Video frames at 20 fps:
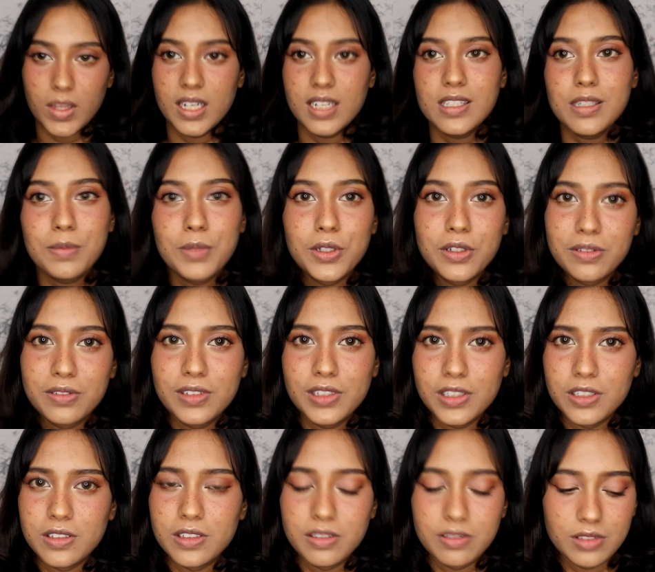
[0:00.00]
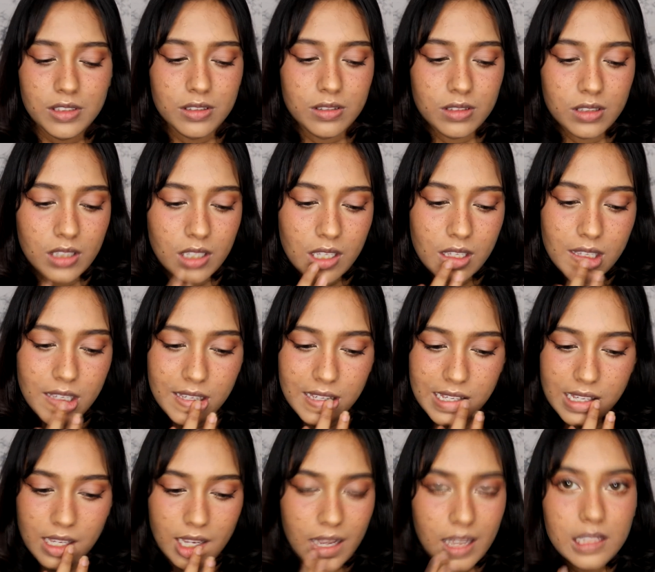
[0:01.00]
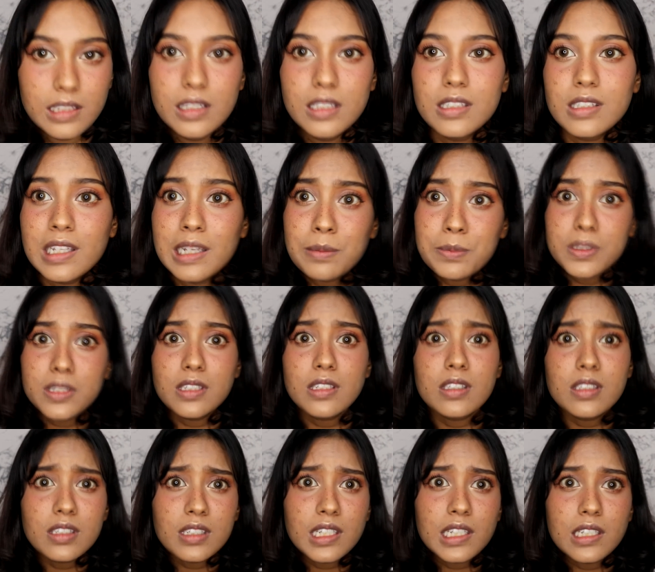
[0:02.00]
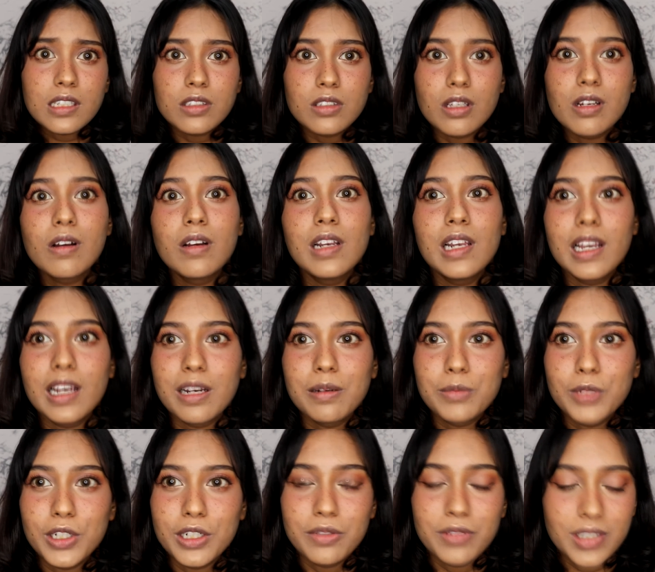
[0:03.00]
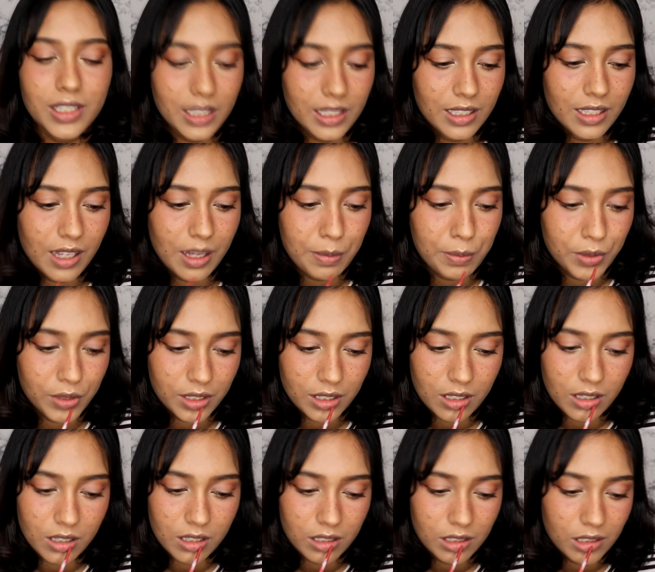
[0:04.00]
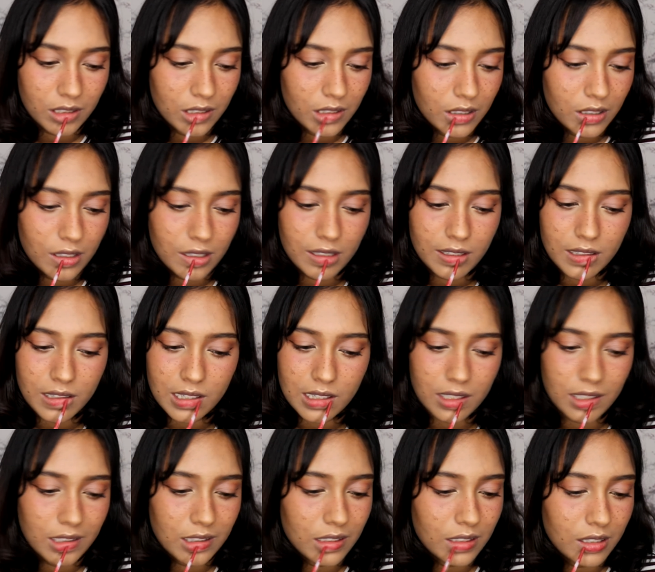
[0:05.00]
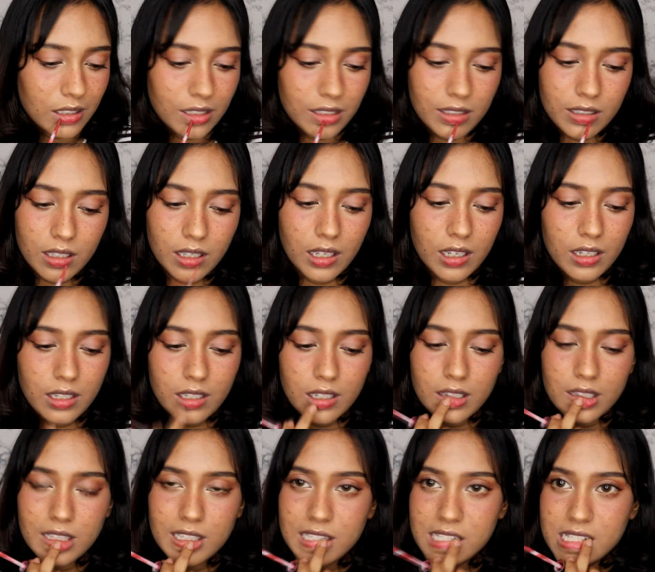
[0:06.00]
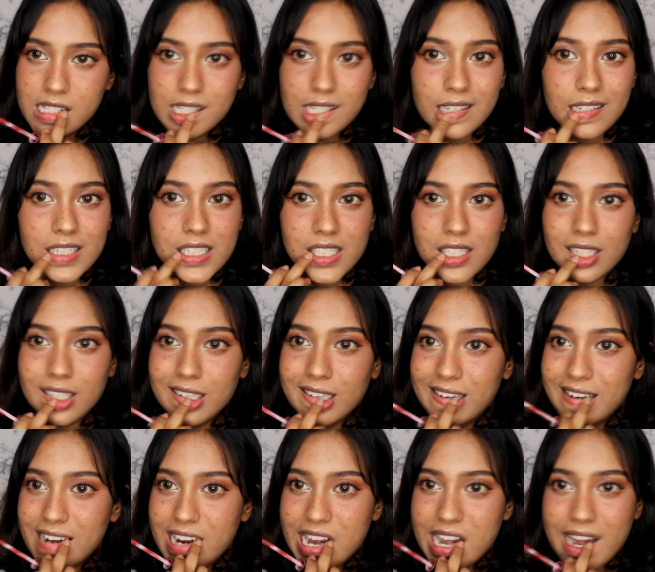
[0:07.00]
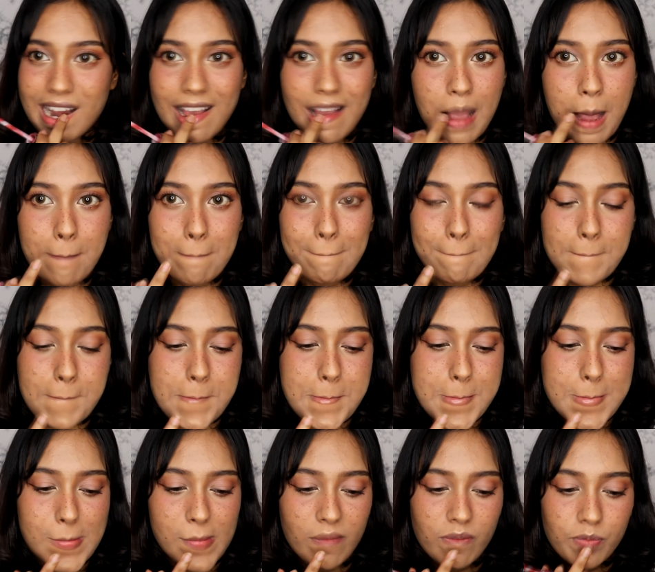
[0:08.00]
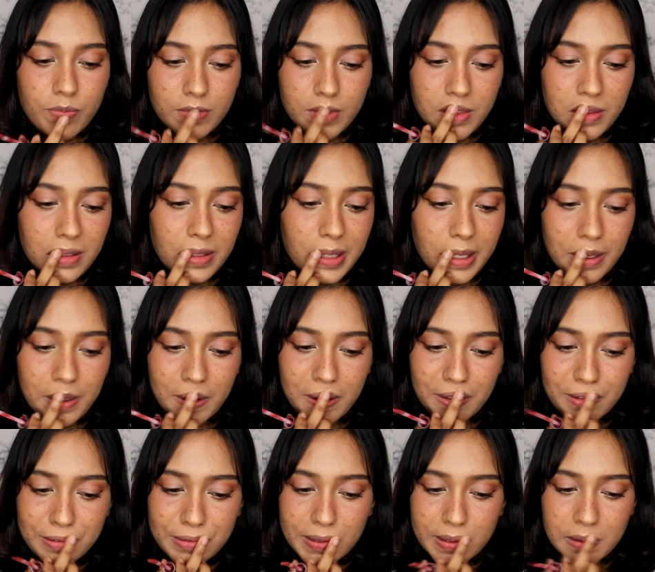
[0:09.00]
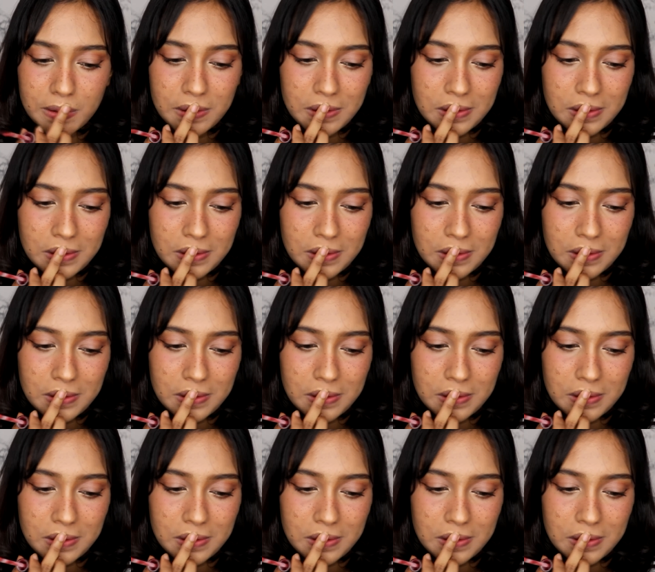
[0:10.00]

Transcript: It's a beautiful nude if you. And this lipstick stays on, like I'm not even kidding, I put it on and this does not get off.